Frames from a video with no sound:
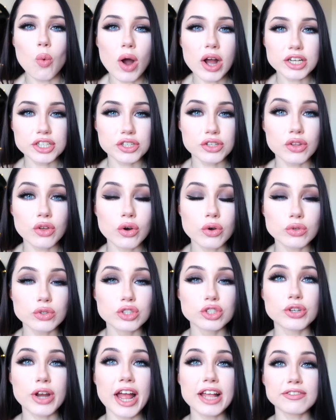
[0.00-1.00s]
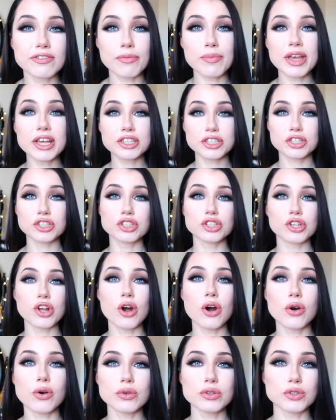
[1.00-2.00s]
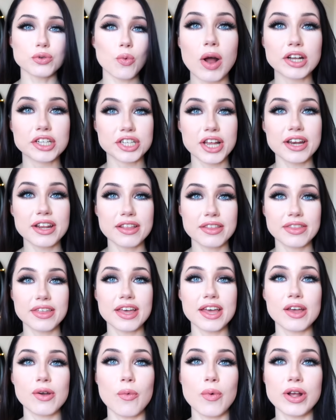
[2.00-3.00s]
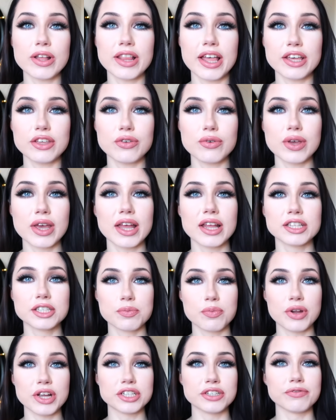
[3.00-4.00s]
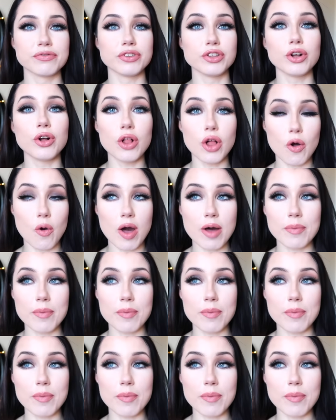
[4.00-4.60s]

Watch those transformation shows, watch anything where like you can get inspiration for the glow